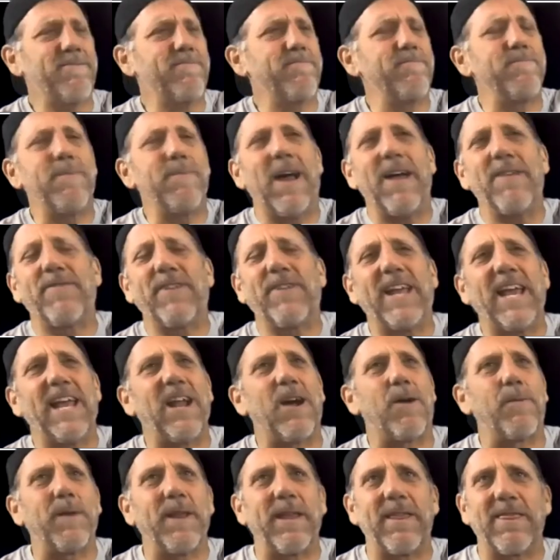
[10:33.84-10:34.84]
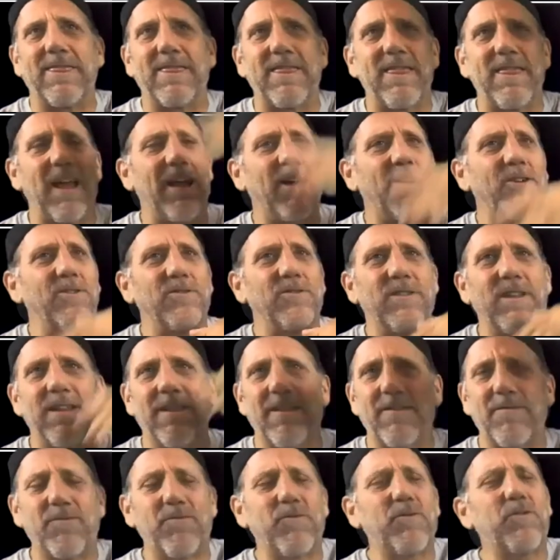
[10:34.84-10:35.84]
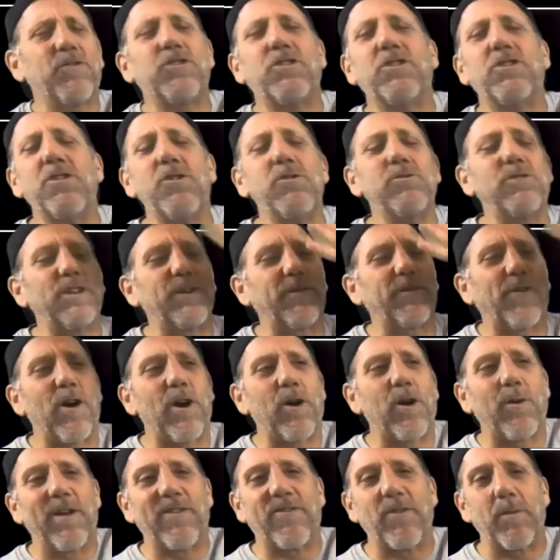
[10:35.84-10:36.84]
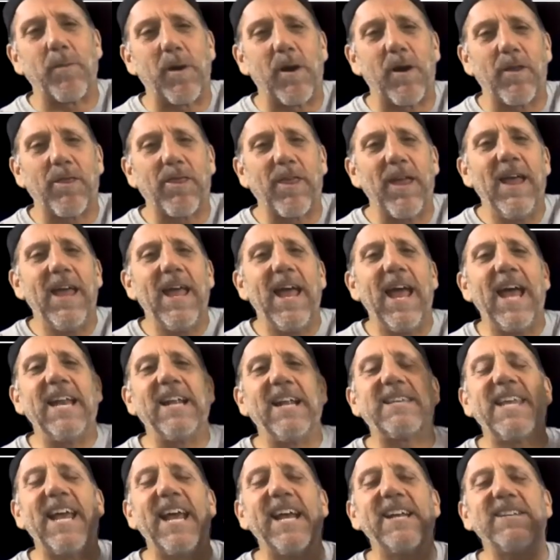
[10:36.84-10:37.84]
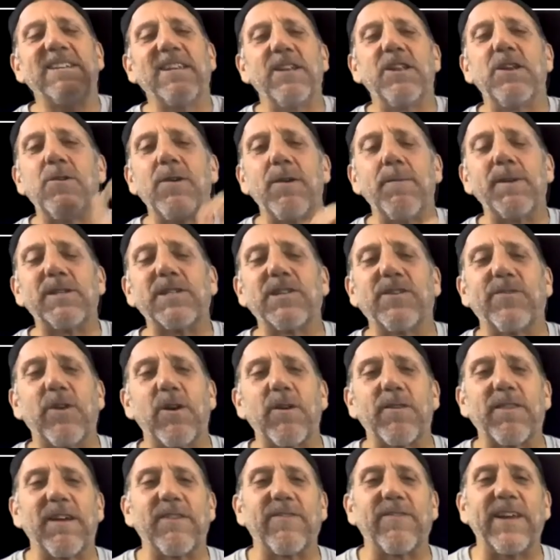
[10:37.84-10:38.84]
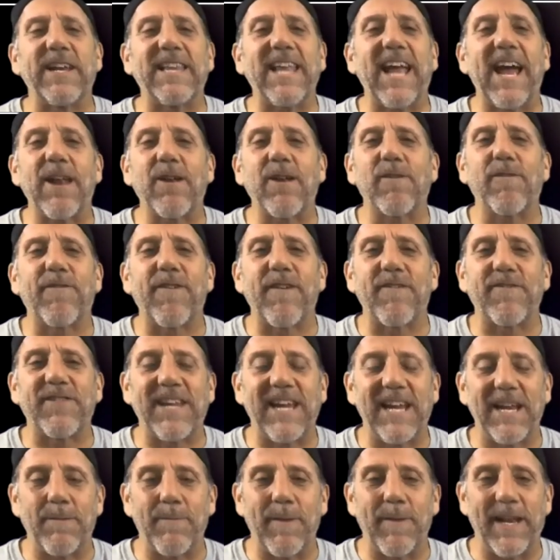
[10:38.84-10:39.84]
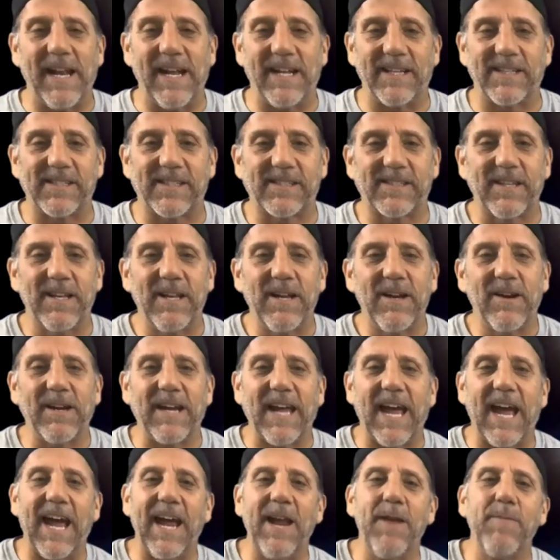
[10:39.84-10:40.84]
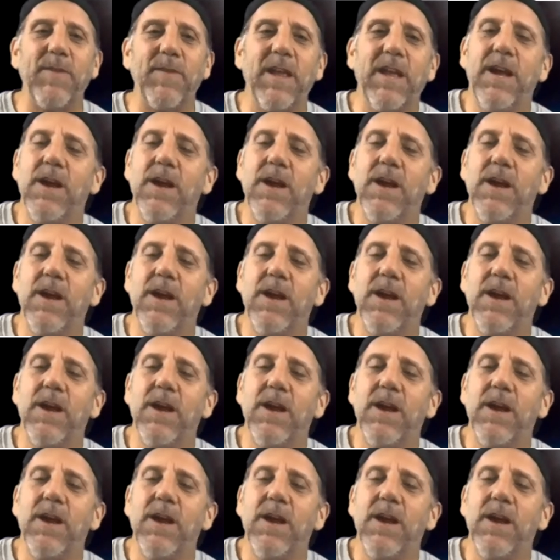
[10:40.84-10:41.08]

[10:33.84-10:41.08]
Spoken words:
I forget how many hugely far away from Earth, and It takes a new image of Earth every 10 or 15 minutes. Okay.